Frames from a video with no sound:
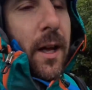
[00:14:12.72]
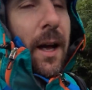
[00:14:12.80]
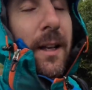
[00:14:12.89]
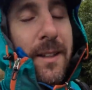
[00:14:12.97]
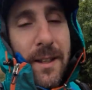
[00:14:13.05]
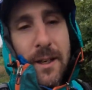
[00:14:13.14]
I
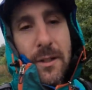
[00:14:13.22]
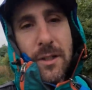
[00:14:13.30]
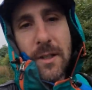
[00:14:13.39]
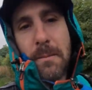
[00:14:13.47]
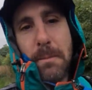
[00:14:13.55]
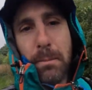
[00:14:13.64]
did
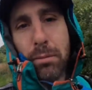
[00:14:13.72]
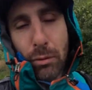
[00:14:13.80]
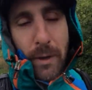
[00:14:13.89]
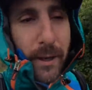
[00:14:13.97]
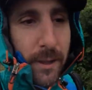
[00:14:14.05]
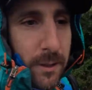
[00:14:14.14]
actually
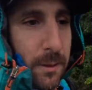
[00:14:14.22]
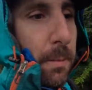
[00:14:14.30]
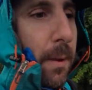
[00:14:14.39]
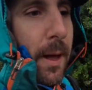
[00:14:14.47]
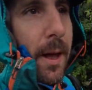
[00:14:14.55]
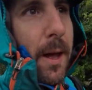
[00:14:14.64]
bring a
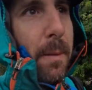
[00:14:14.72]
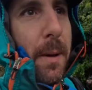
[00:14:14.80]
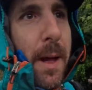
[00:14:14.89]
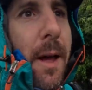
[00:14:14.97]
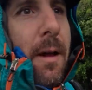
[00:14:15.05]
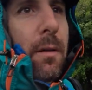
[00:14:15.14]
spare
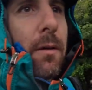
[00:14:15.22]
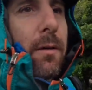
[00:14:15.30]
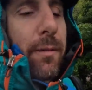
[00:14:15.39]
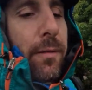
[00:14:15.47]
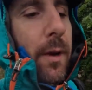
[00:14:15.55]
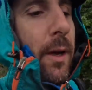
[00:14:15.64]
pair of,